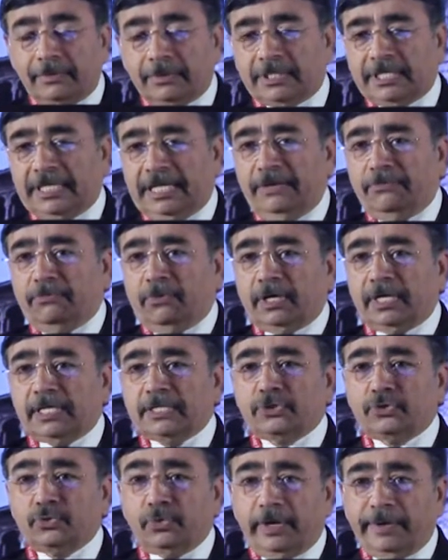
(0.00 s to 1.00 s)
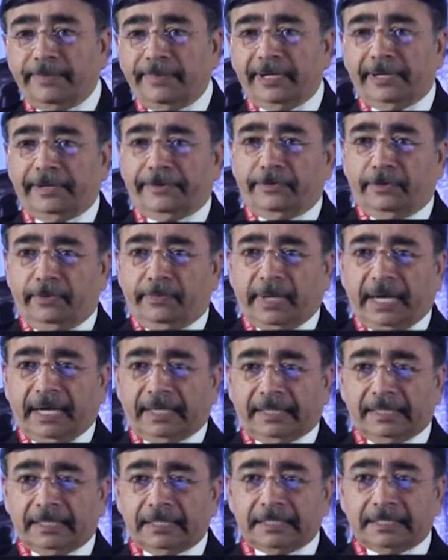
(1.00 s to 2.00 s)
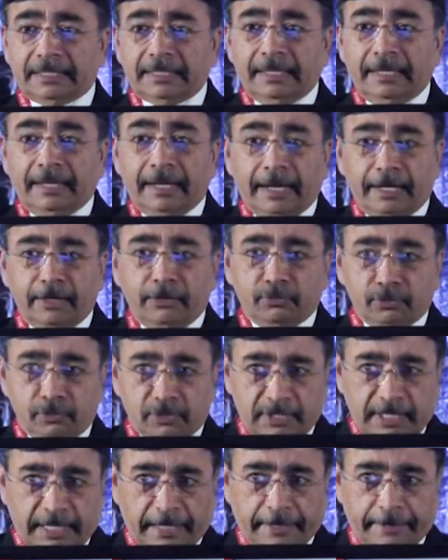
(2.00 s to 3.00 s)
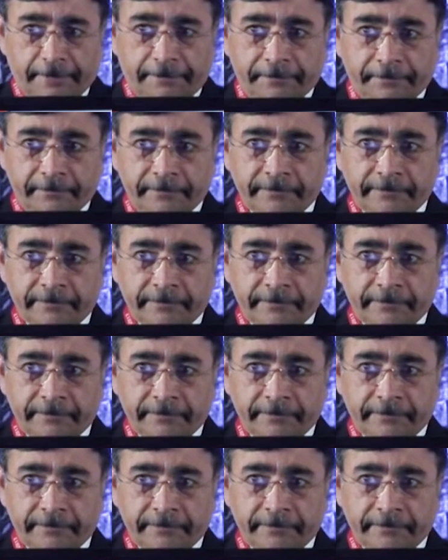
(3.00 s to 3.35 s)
see what is doable in your practice, and use that.